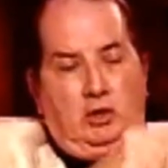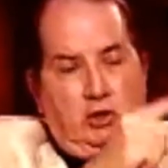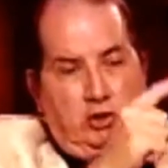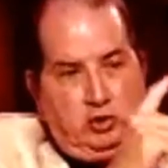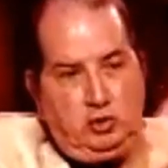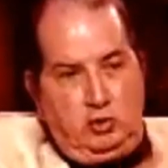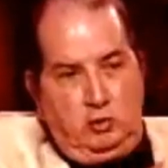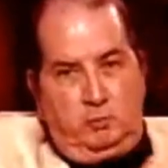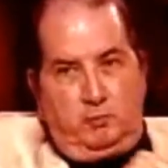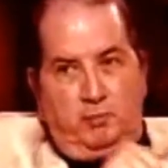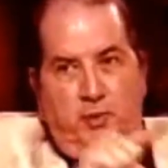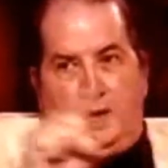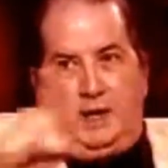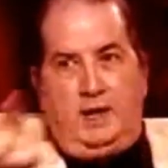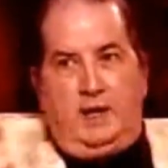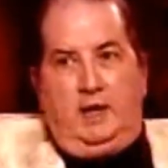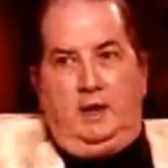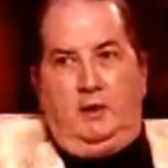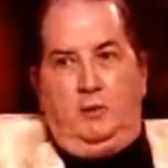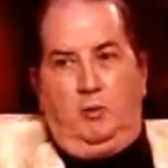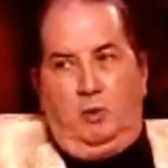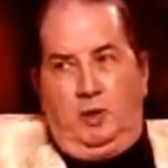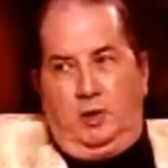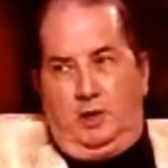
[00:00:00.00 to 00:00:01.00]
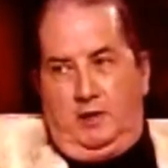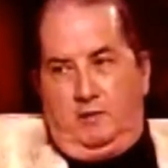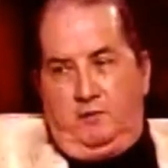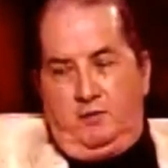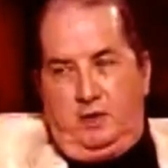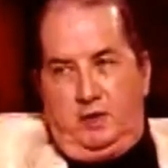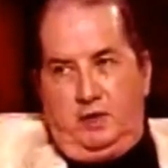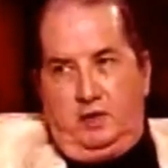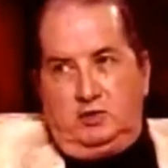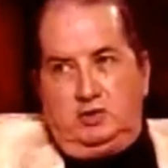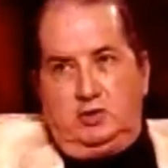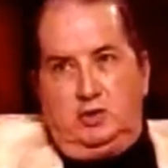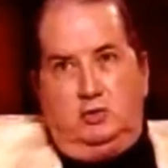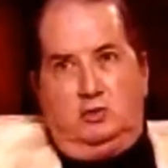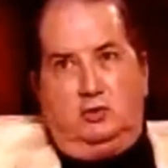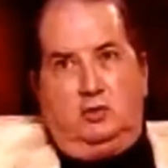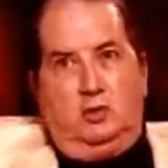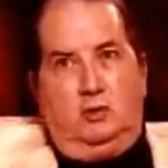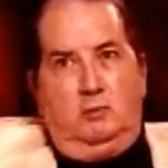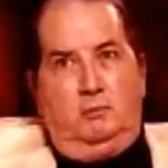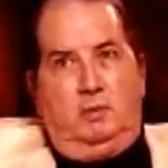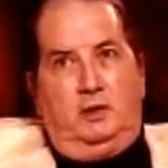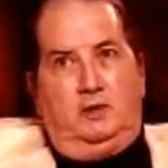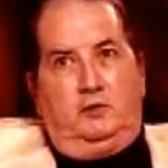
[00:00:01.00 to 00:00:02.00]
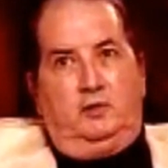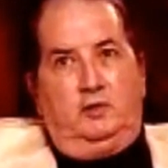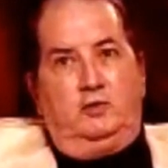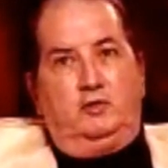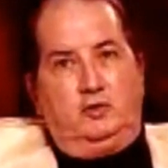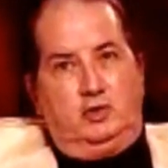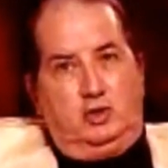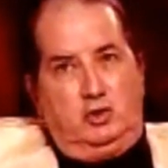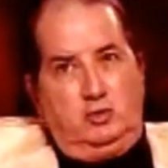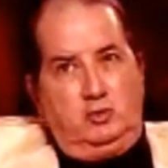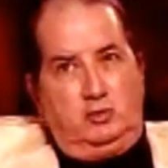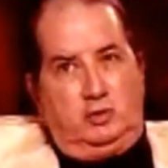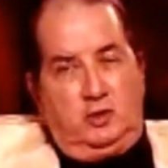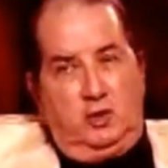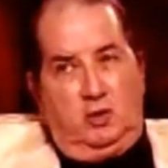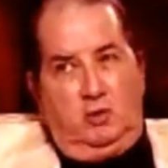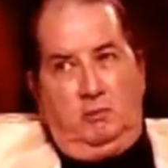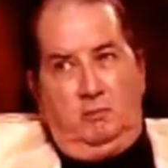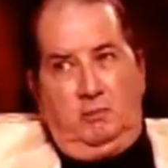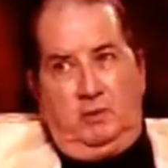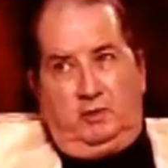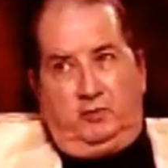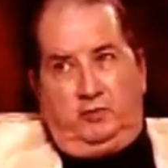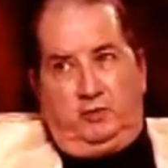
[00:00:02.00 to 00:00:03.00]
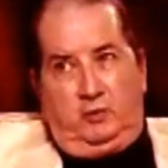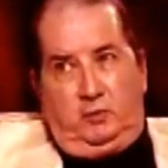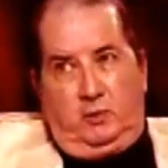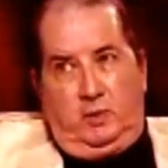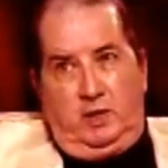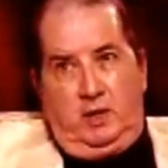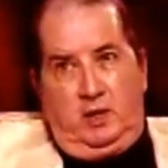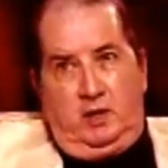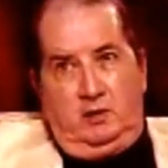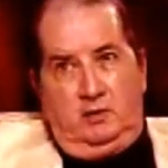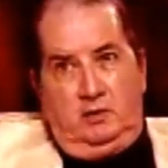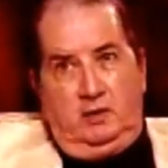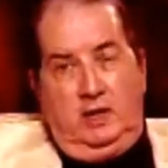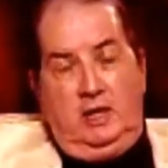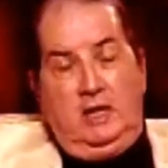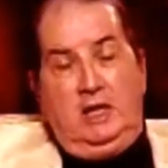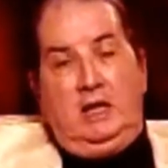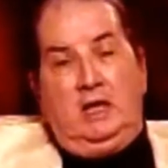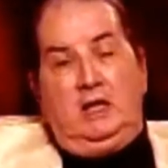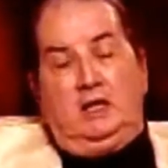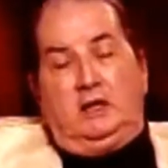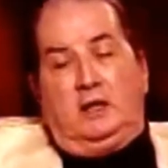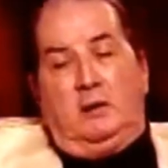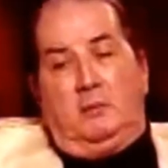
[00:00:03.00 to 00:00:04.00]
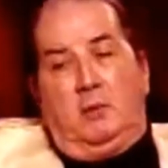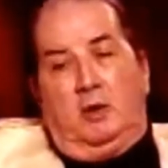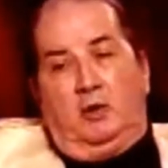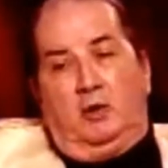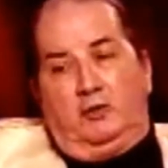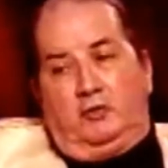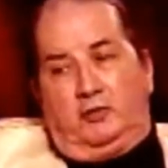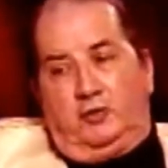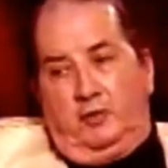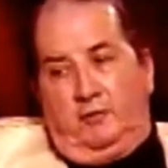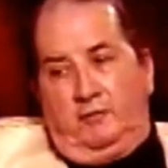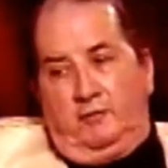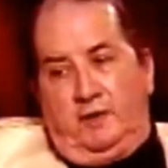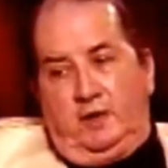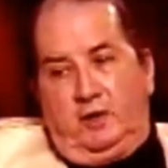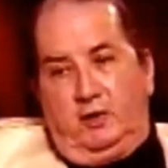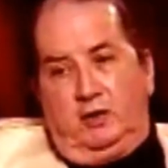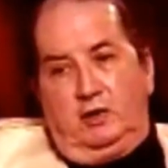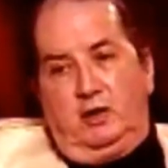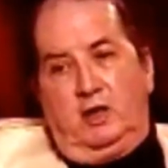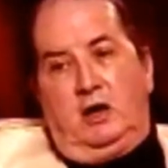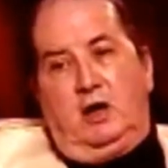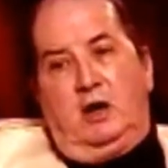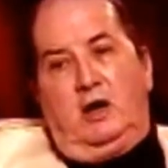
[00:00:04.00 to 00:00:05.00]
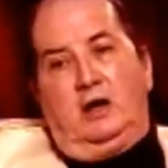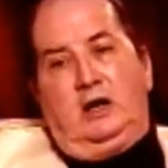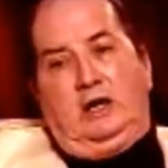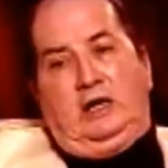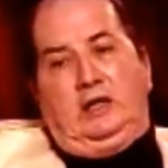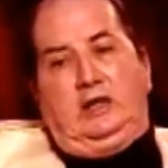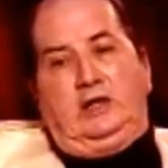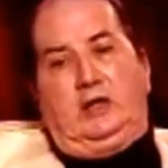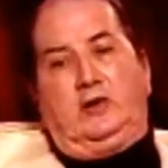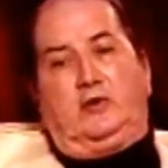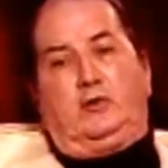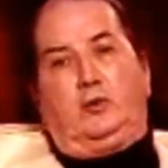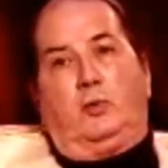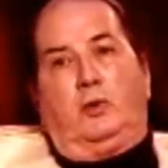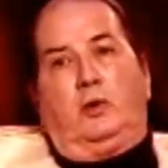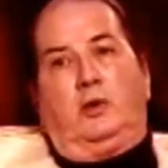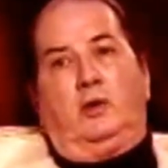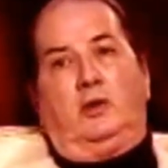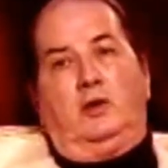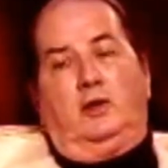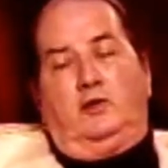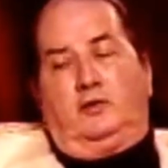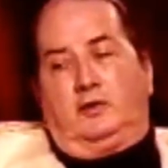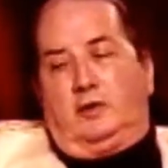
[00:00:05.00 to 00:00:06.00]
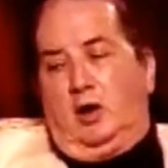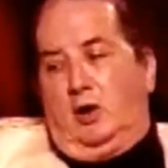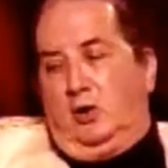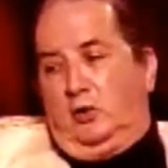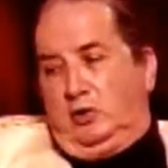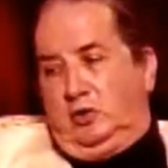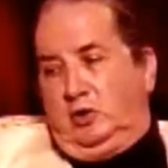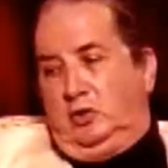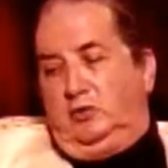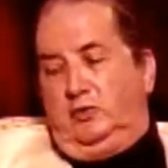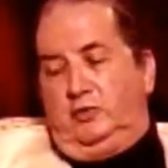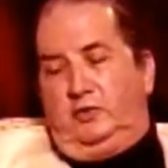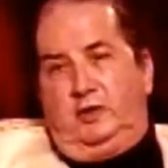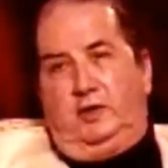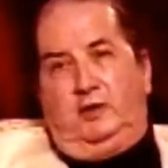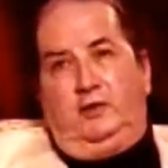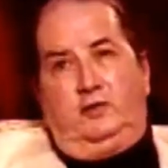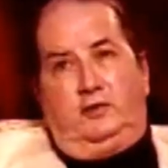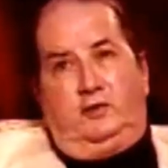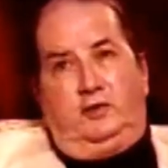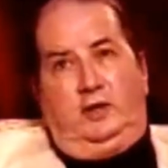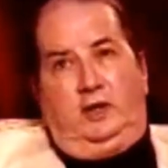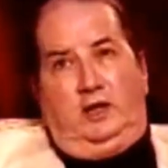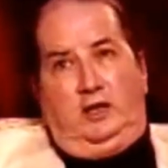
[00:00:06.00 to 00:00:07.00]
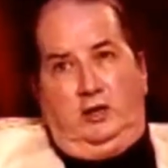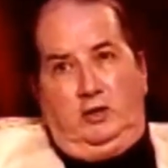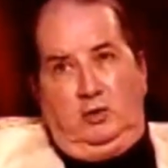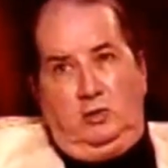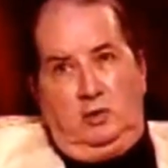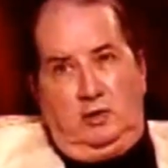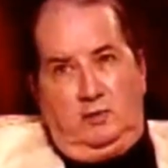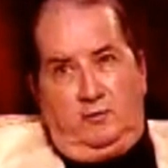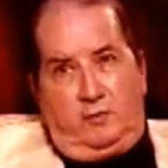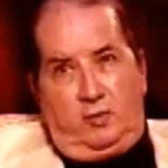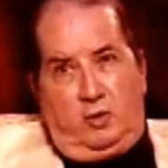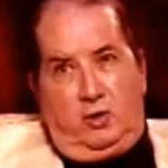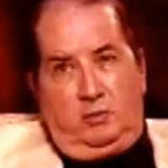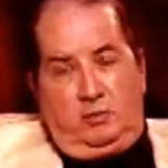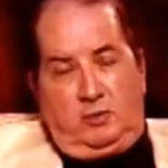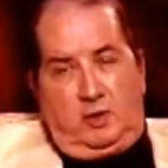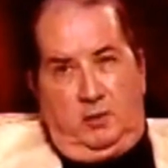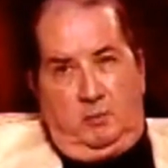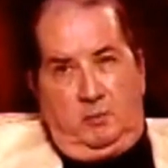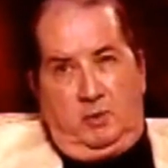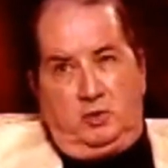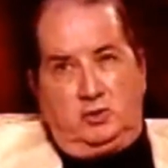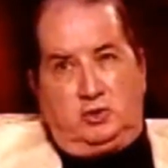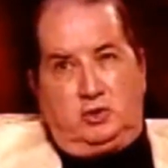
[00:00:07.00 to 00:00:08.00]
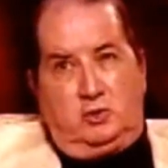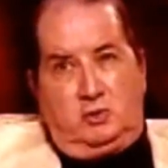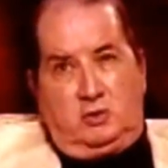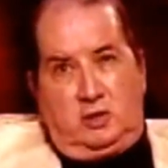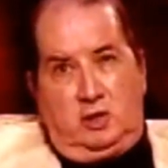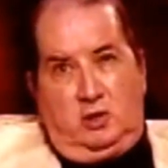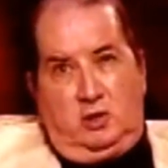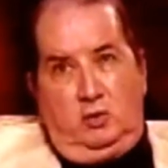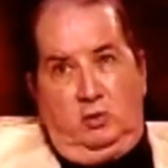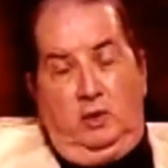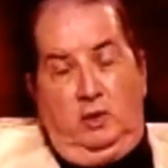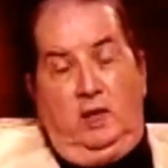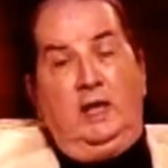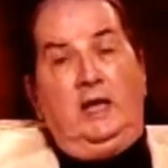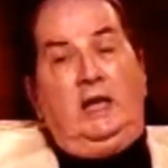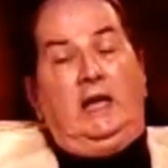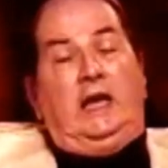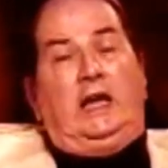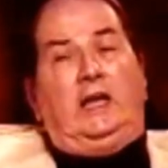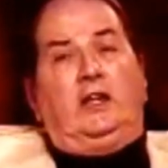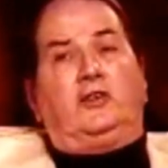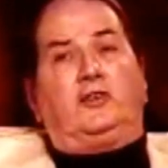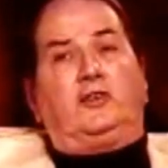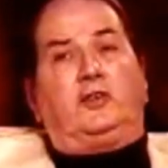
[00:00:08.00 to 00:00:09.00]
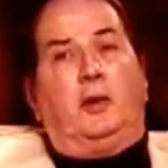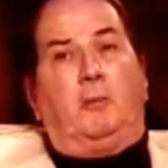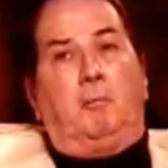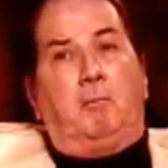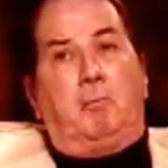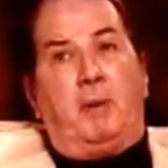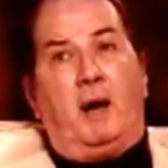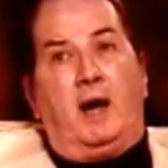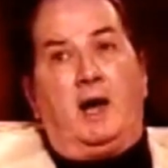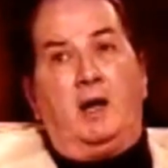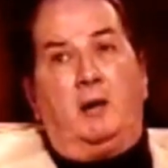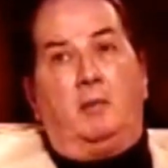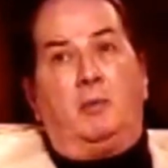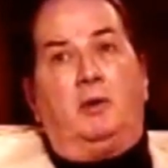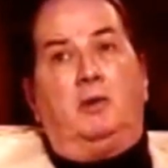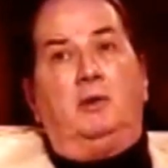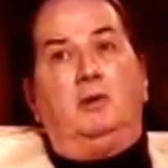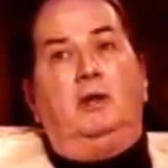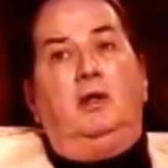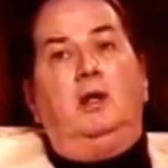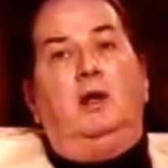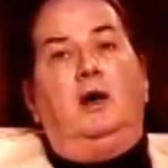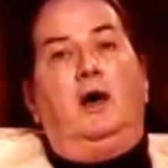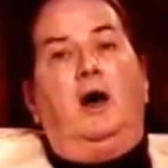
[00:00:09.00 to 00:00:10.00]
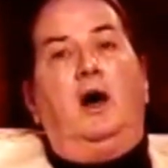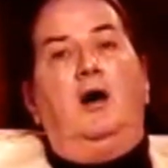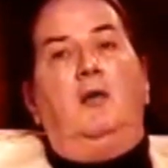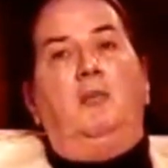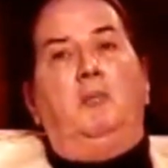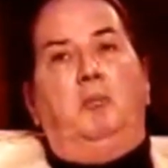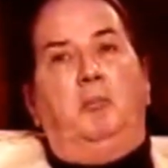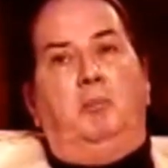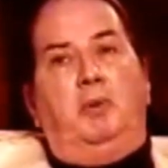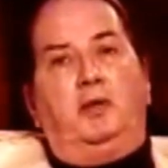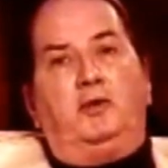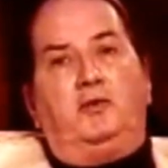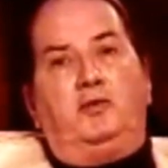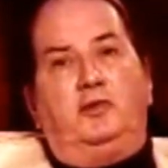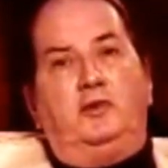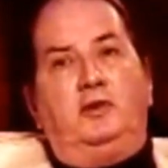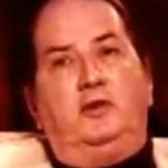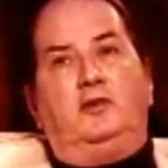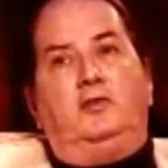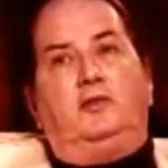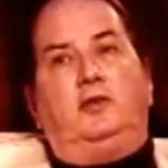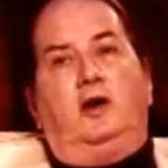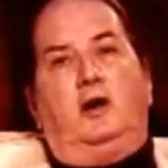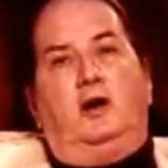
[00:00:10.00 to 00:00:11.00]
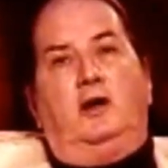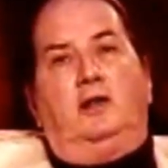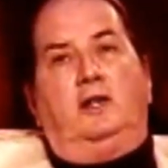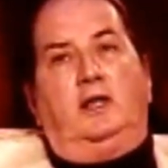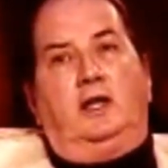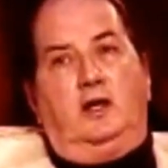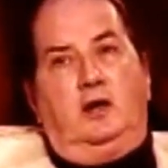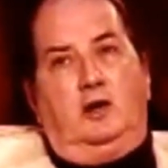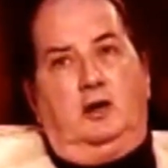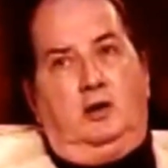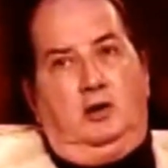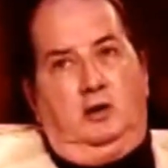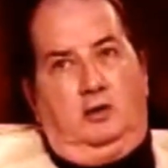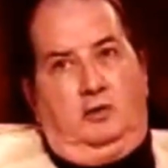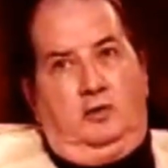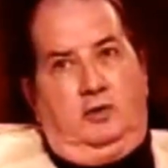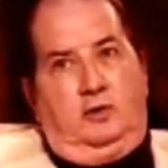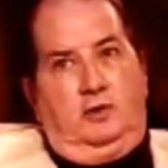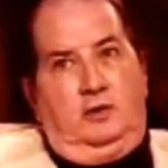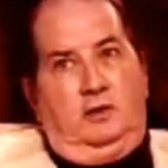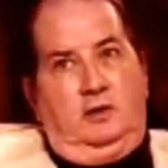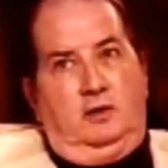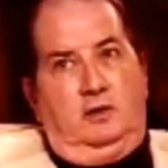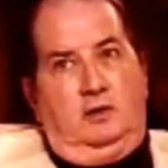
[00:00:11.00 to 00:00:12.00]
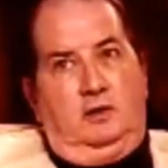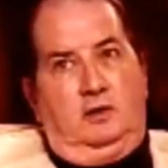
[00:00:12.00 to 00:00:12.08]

You pay. Whatever it is you're doing business, you don't mess around. The most severe law in this world is called UCC, Uniform Commercial Code. It's the Bible of business on the earth.